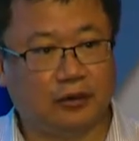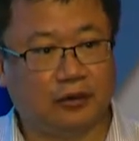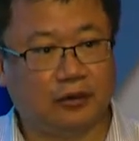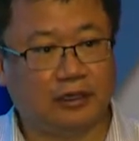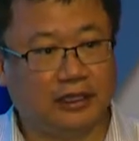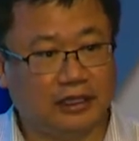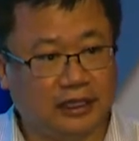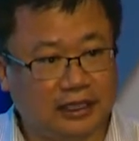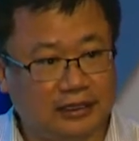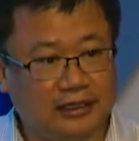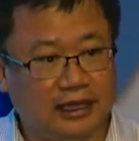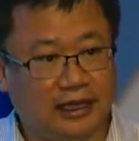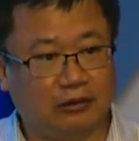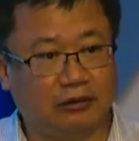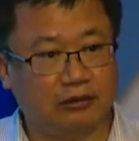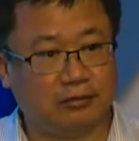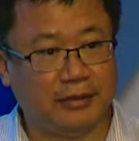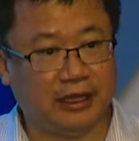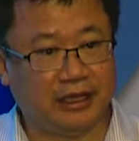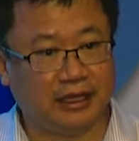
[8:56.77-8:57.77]
learn how to
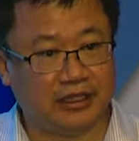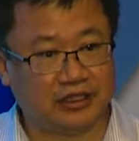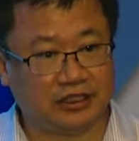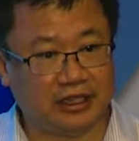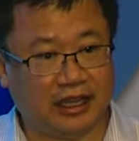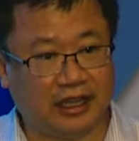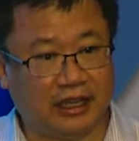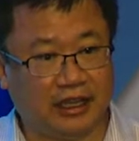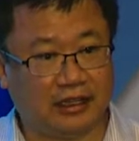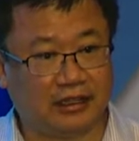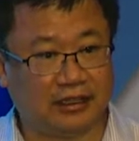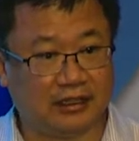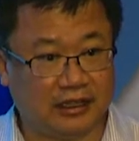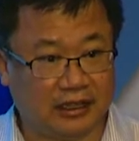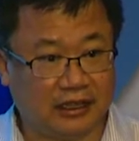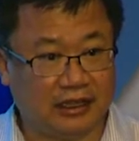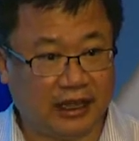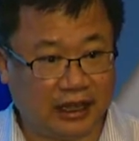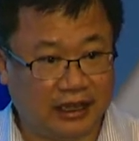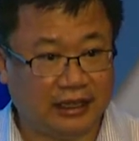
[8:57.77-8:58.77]
manage and
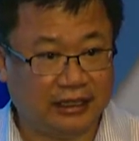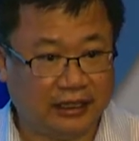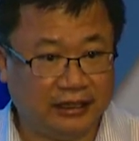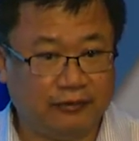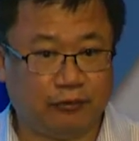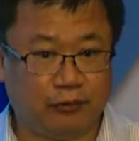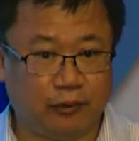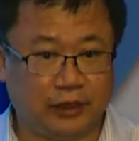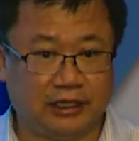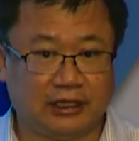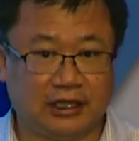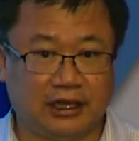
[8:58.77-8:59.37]
live with,